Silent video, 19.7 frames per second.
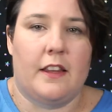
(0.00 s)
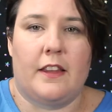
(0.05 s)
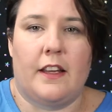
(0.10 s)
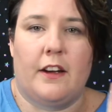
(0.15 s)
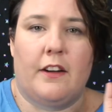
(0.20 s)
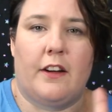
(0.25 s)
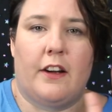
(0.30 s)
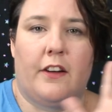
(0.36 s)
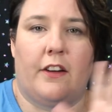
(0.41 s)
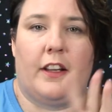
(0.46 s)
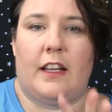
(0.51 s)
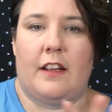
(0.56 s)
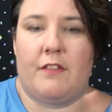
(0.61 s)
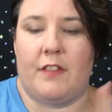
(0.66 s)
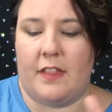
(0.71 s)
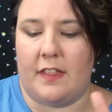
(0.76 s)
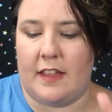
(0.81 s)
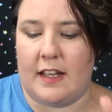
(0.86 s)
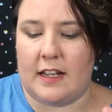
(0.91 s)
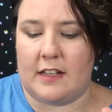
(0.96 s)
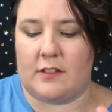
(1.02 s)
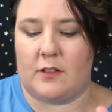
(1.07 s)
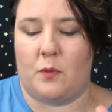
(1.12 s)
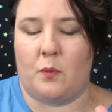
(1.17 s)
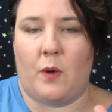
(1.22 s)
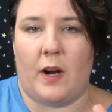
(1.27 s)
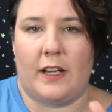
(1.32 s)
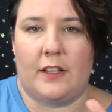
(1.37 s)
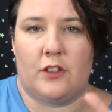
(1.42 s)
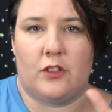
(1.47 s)
There are
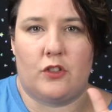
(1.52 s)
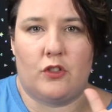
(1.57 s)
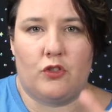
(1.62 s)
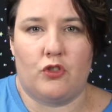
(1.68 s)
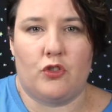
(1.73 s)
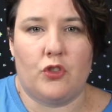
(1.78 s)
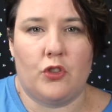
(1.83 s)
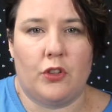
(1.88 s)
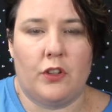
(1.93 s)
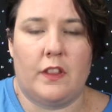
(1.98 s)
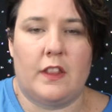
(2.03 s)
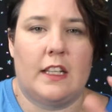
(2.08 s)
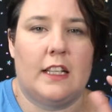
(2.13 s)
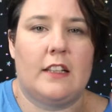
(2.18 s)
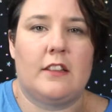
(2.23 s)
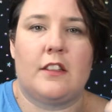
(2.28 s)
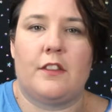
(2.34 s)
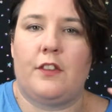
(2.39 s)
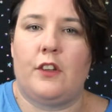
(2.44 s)
11,000 ways to do things.